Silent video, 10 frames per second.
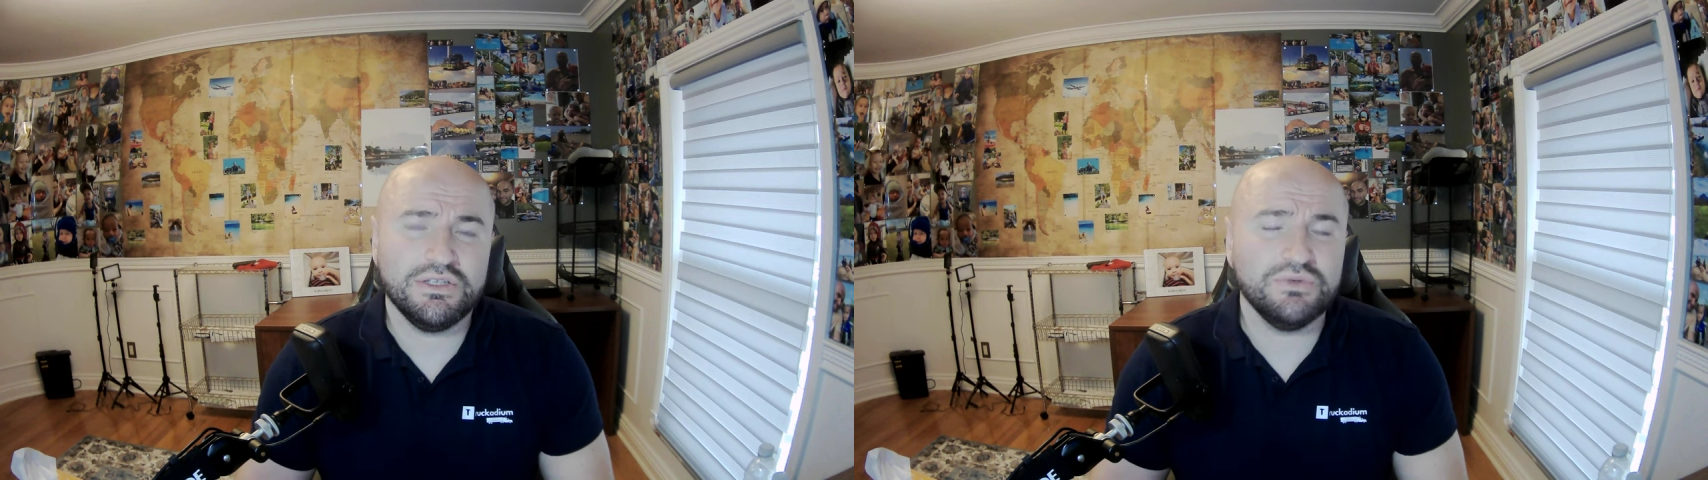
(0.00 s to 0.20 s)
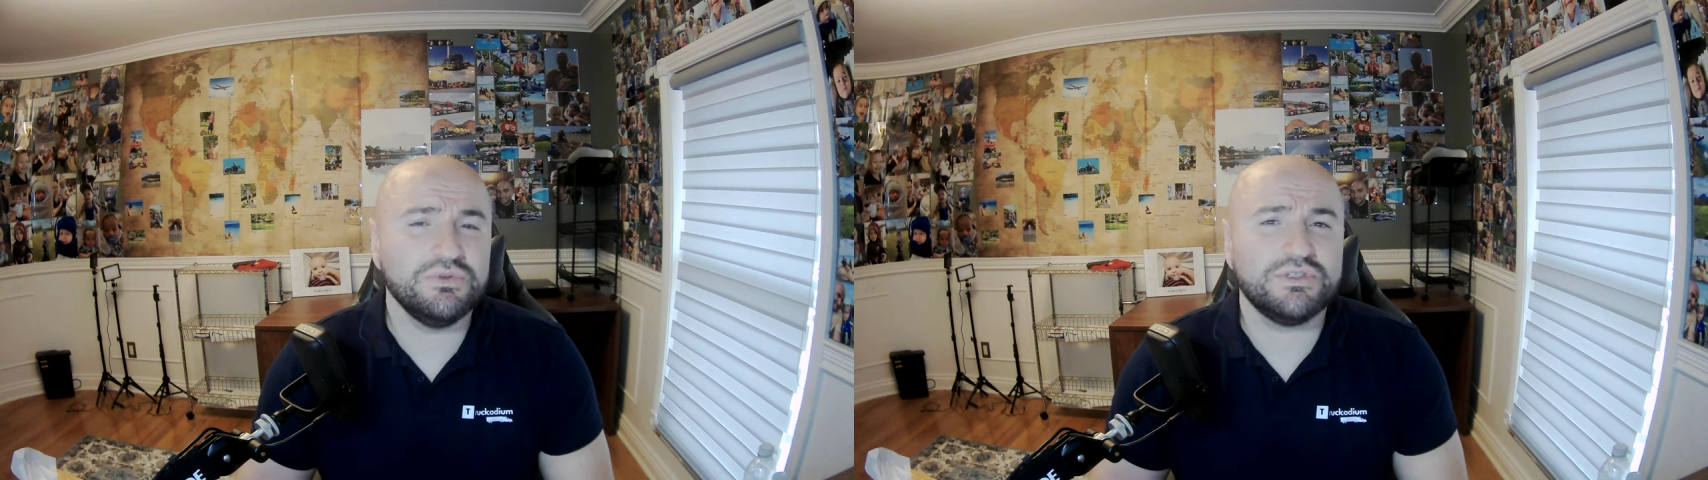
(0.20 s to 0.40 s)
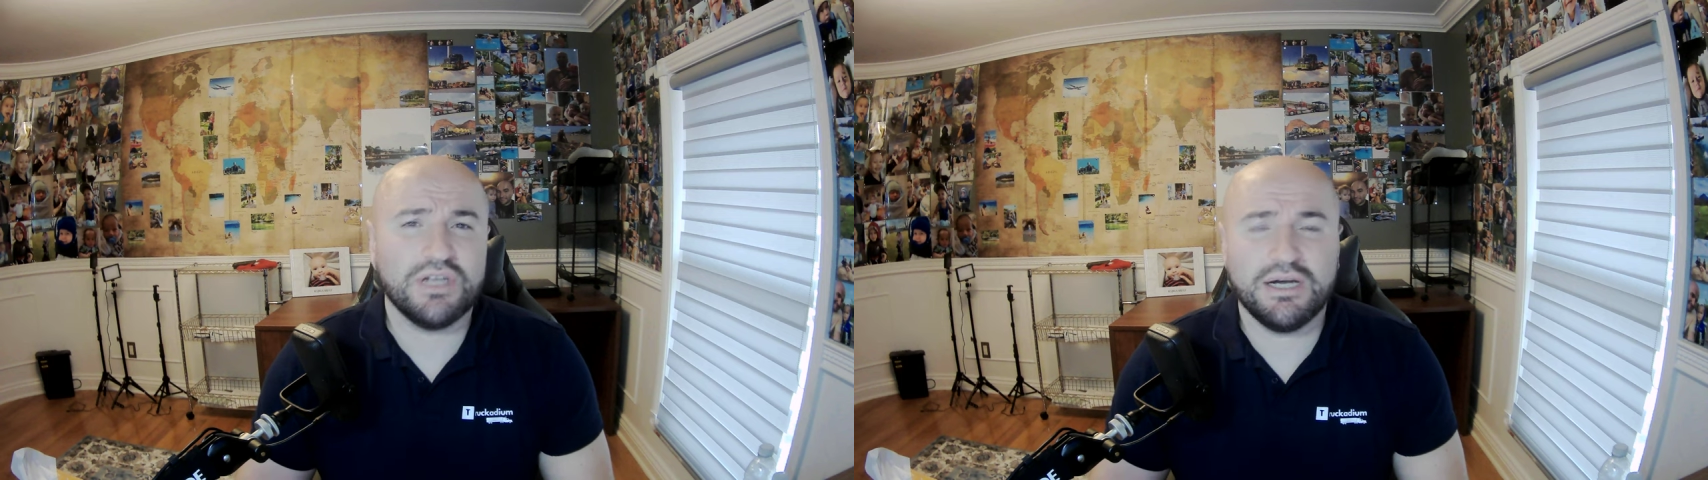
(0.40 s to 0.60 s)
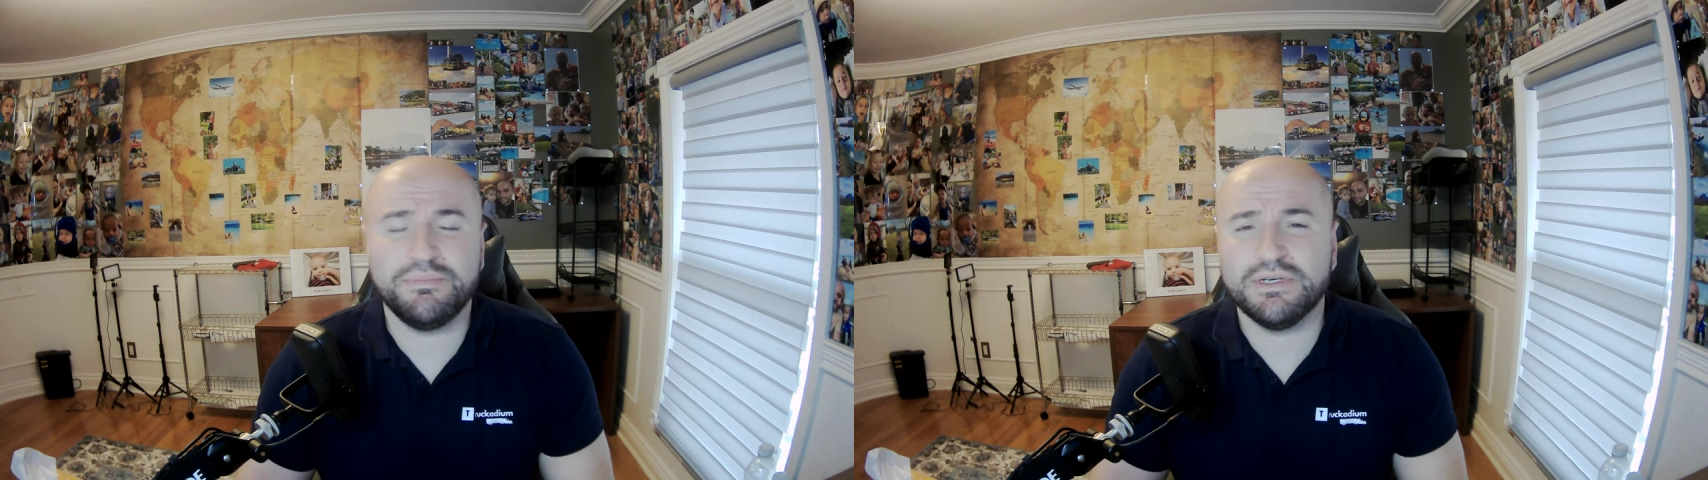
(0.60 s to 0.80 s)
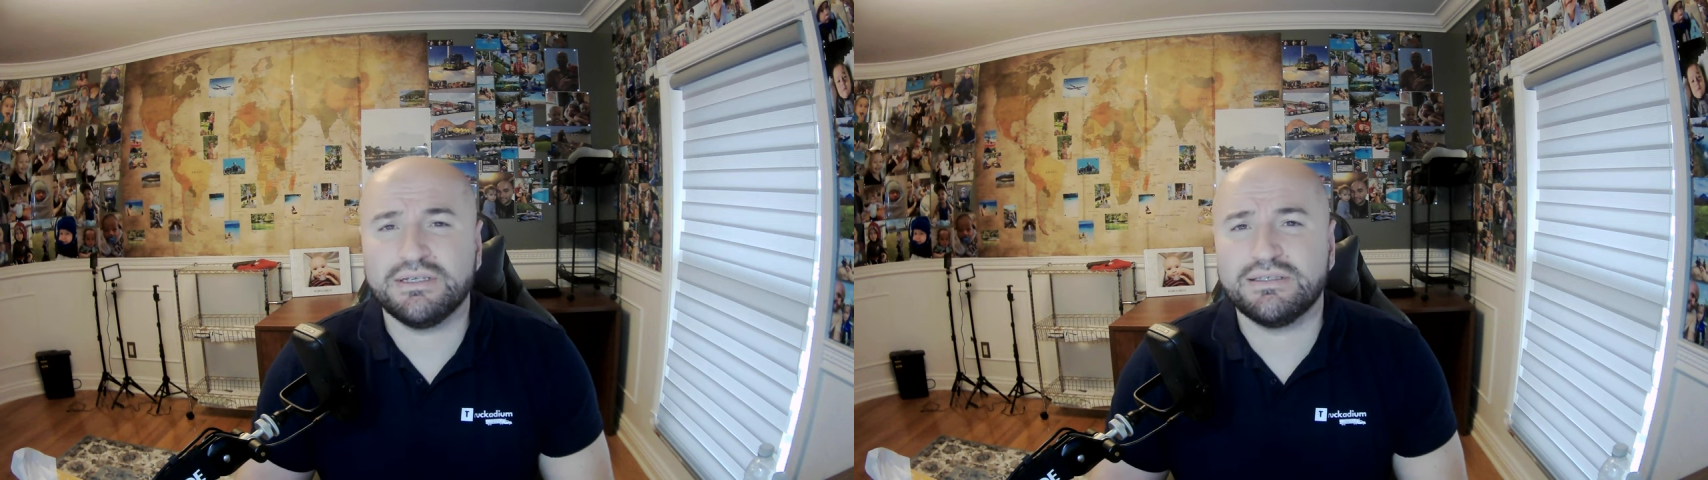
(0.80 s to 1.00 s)
news,
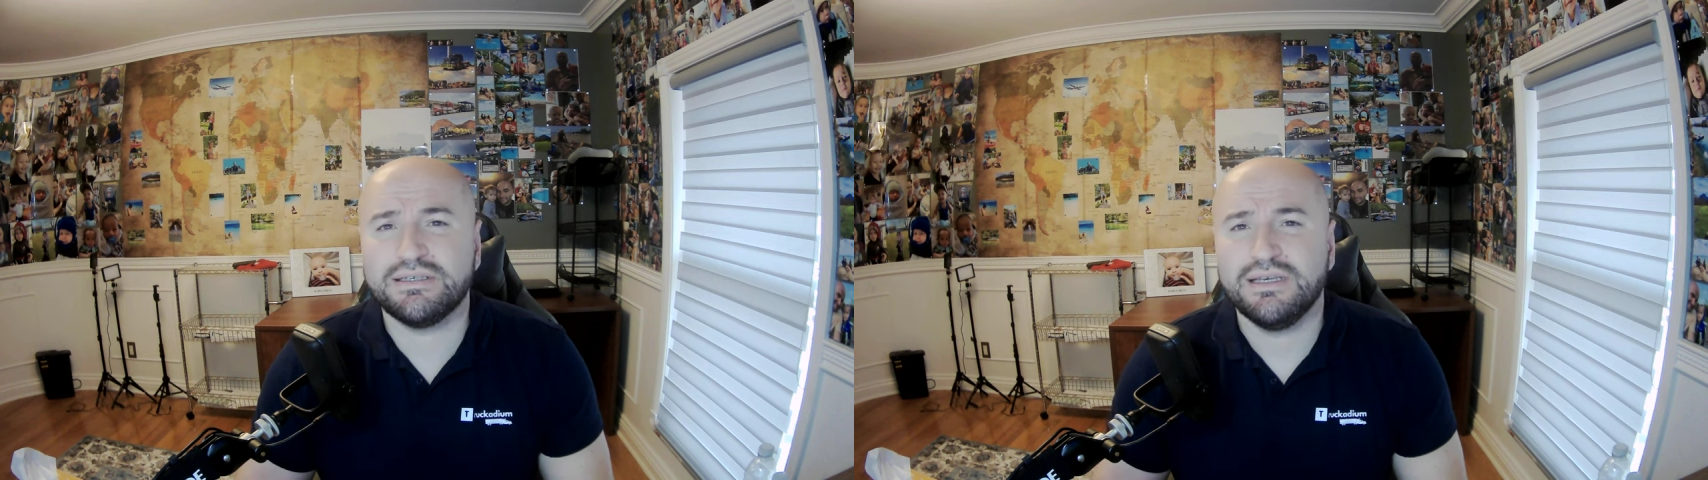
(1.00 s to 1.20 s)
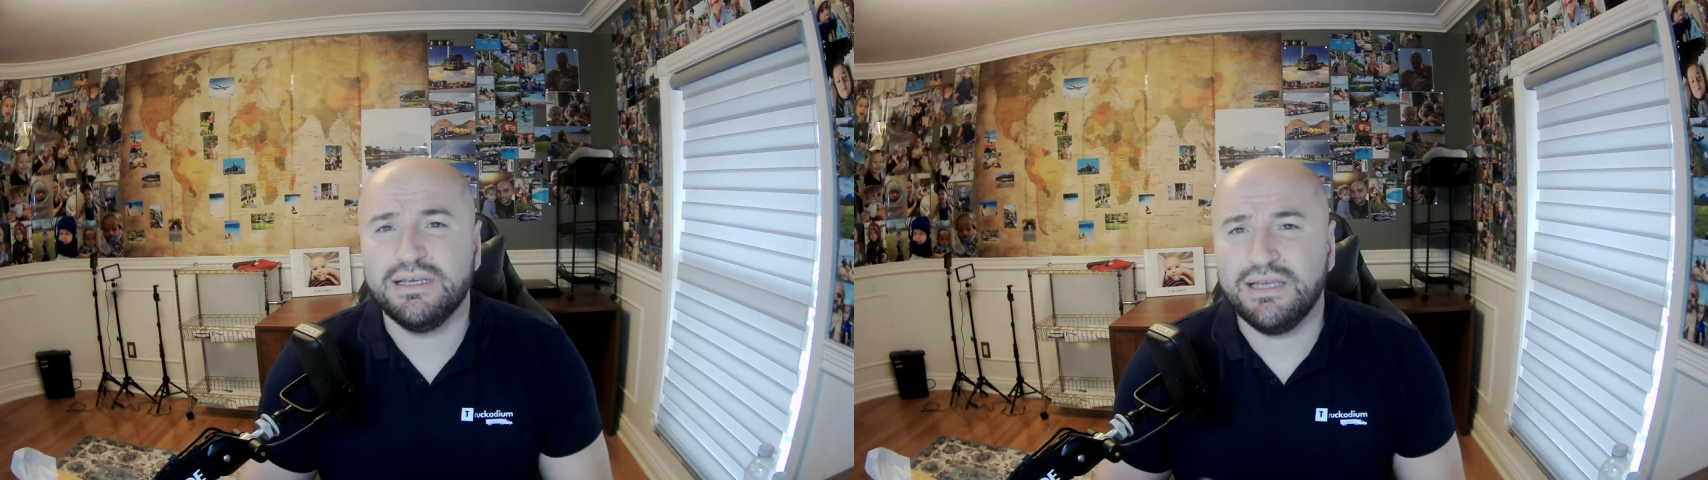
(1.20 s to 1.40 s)
topics,